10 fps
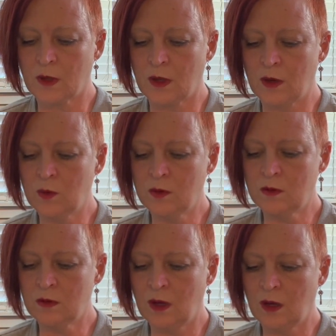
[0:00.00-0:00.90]
It was
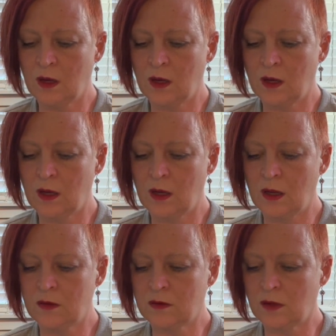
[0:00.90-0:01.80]
not
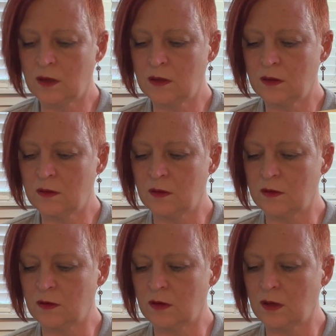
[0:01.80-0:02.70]
a sudden
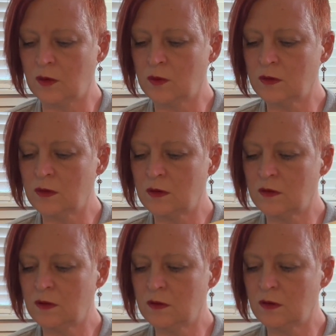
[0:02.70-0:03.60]
decision. It was a
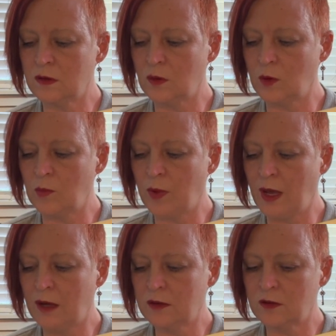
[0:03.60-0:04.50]
decision that went
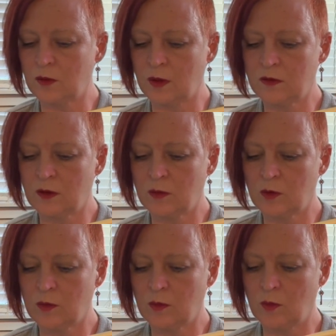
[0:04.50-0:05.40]
back to a summer
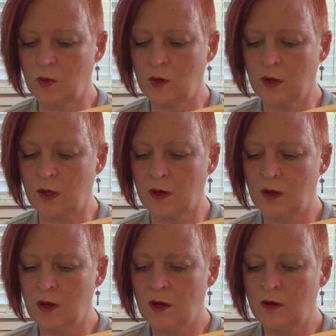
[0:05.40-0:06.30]
morning
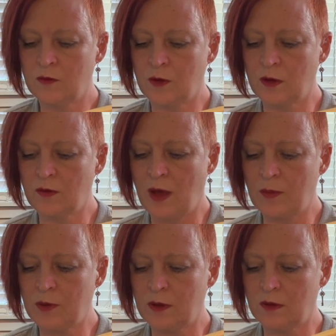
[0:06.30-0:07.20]
full of
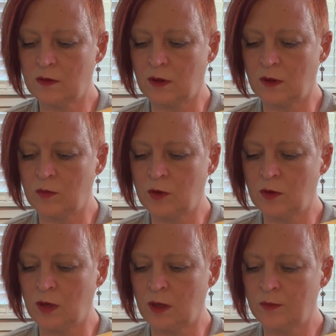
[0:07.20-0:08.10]
happiness and
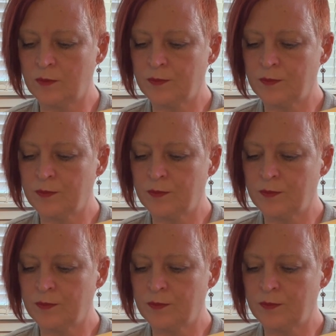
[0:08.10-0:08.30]
beauty